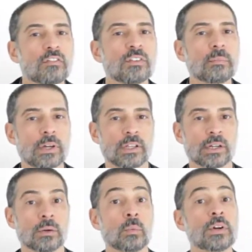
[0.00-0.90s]

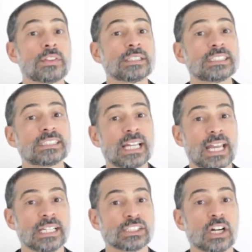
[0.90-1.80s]
familiar with the
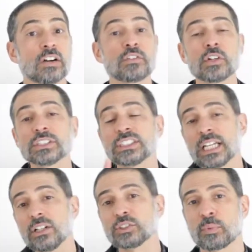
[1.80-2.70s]
stage of your
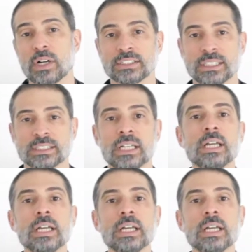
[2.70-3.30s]
sales process,